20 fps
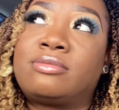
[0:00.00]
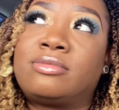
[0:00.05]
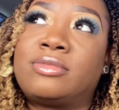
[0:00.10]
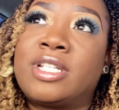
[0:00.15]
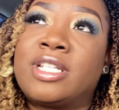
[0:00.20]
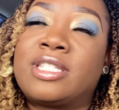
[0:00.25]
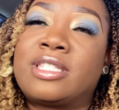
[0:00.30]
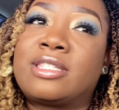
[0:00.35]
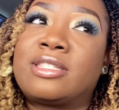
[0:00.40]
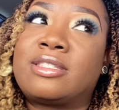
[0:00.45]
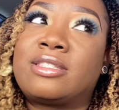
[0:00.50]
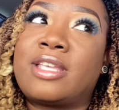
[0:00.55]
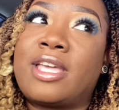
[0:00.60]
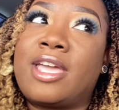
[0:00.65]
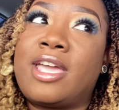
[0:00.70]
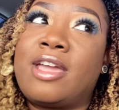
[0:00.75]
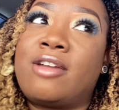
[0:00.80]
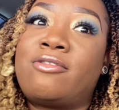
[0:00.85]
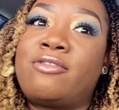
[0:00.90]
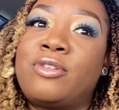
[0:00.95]
It's
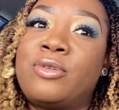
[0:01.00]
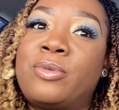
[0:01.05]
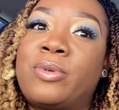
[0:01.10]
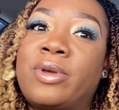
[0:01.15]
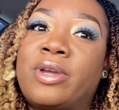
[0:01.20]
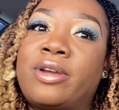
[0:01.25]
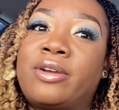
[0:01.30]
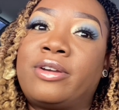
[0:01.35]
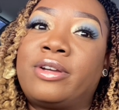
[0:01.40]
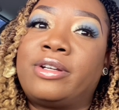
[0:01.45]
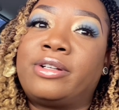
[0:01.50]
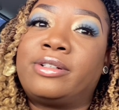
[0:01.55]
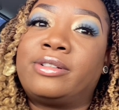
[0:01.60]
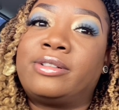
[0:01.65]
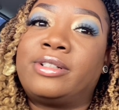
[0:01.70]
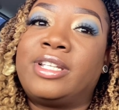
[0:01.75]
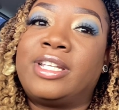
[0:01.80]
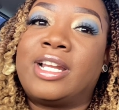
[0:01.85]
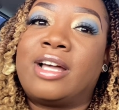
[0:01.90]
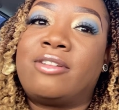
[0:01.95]
everywhere
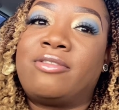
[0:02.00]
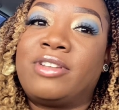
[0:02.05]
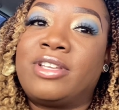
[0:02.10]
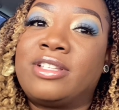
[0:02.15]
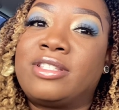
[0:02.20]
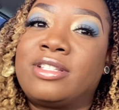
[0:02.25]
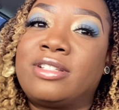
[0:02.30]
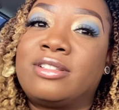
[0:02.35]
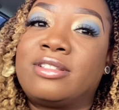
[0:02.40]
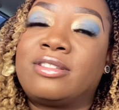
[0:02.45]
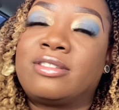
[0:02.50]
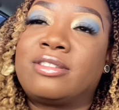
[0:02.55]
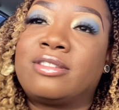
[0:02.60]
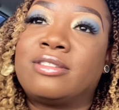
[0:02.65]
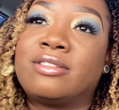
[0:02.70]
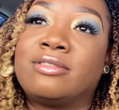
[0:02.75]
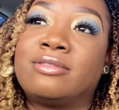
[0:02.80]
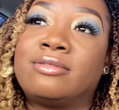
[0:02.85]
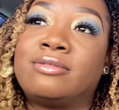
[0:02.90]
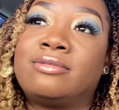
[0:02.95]
in our faces.
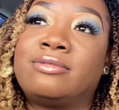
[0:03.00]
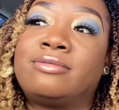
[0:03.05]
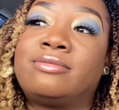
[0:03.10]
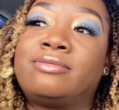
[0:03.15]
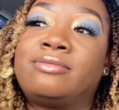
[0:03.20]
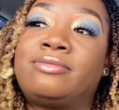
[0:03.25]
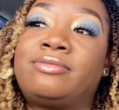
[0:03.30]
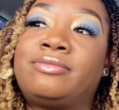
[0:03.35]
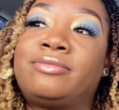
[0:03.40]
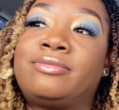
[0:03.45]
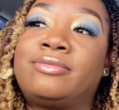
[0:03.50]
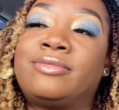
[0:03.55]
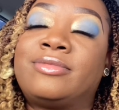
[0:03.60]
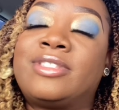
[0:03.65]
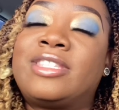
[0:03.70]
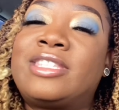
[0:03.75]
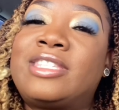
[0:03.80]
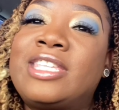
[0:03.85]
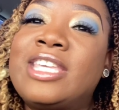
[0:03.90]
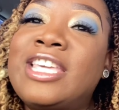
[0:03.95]

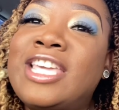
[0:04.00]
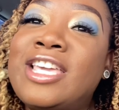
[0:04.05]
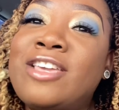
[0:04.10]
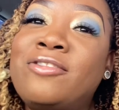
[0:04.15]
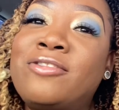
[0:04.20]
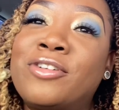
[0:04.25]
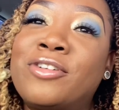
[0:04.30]
Seek ye